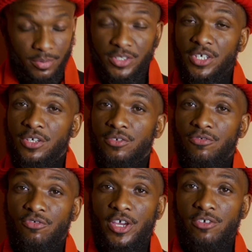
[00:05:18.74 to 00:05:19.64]

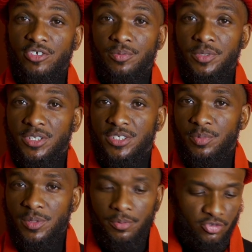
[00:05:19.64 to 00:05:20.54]
particular fragrance because
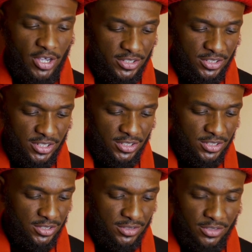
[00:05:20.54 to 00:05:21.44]
people try to stick
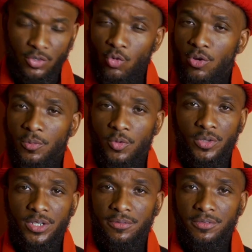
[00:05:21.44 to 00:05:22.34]
to the norm or
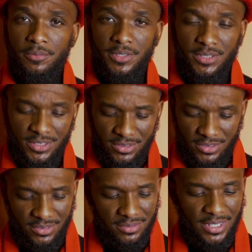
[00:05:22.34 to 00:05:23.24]
whatever. But
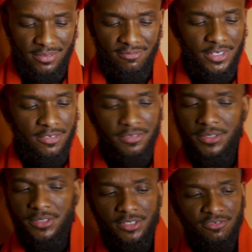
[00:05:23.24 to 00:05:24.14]
this is like very,
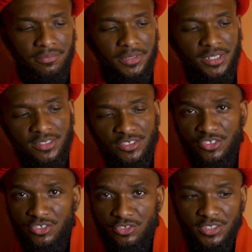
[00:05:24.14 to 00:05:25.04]
very different, man. This
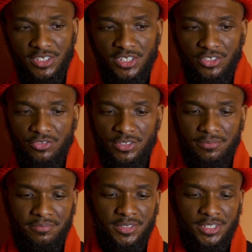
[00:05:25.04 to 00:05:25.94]
is going to get you
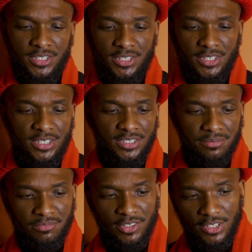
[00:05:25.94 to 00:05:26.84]
some
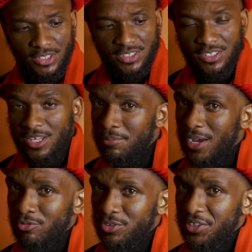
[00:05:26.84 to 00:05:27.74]
some looks, and they
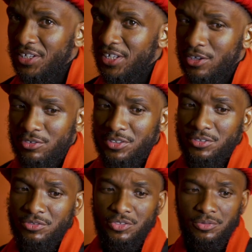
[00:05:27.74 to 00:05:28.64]
might want to lick on
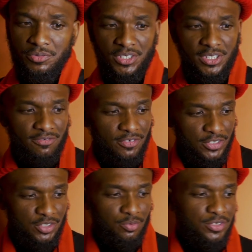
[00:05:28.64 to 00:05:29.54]
you. You know what I'm saying for
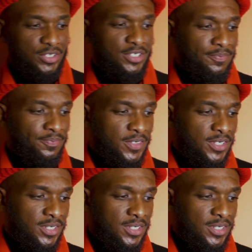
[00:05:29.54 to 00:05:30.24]
the spring.